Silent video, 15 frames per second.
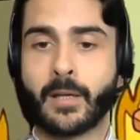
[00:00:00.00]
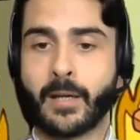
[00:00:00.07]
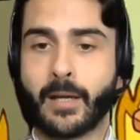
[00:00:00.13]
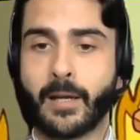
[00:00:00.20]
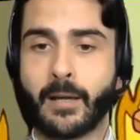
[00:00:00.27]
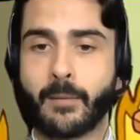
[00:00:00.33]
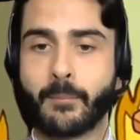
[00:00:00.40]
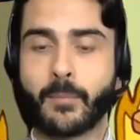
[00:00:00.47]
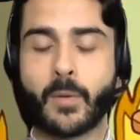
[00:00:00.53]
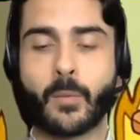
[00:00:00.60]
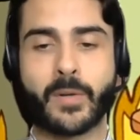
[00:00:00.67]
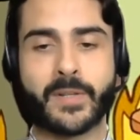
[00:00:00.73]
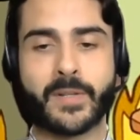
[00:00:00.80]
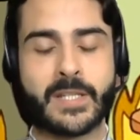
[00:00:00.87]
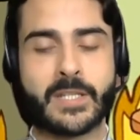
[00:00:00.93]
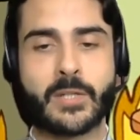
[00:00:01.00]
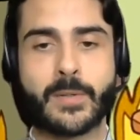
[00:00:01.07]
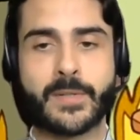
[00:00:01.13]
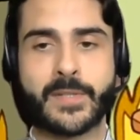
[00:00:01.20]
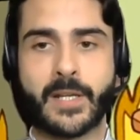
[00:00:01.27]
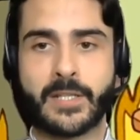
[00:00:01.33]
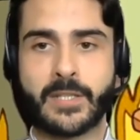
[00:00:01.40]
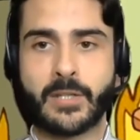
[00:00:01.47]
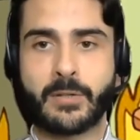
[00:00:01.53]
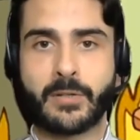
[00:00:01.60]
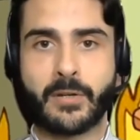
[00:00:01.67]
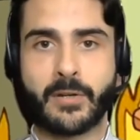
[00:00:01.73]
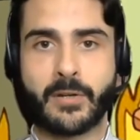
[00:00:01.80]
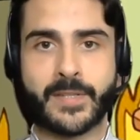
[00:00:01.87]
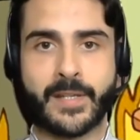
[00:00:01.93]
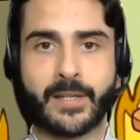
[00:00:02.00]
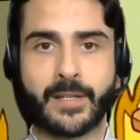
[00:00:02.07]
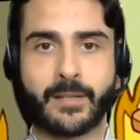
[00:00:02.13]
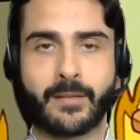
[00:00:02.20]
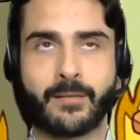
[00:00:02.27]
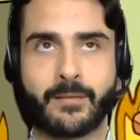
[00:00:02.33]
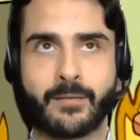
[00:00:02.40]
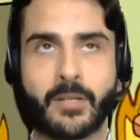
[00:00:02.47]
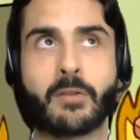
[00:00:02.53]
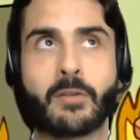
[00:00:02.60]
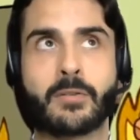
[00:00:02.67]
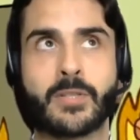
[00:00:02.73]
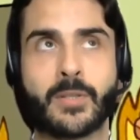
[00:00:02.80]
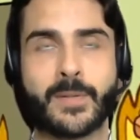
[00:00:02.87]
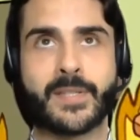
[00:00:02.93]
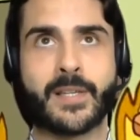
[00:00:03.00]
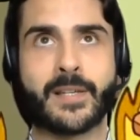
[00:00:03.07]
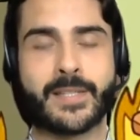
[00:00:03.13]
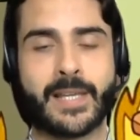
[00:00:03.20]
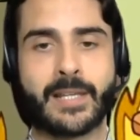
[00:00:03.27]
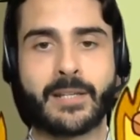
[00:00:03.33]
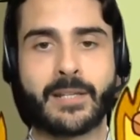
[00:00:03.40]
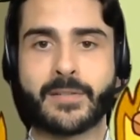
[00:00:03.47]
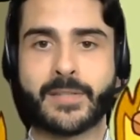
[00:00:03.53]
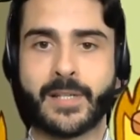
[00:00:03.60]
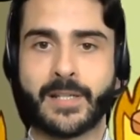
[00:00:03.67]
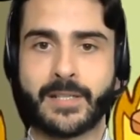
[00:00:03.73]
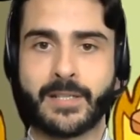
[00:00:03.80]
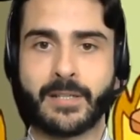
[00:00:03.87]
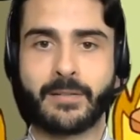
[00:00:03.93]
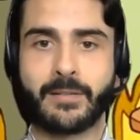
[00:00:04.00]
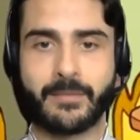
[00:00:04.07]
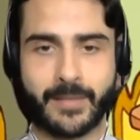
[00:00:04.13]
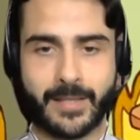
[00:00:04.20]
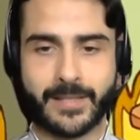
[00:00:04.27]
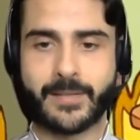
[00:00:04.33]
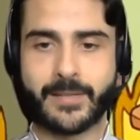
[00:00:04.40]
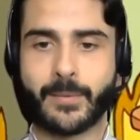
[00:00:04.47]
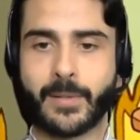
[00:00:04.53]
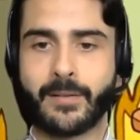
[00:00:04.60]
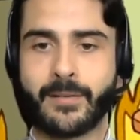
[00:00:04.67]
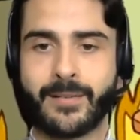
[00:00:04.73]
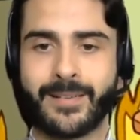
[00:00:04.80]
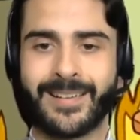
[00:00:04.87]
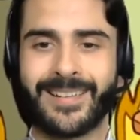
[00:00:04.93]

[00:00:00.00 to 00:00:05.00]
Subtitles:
What is it? Do as I do, not as I. No, do as I say, not as I do. That's the one.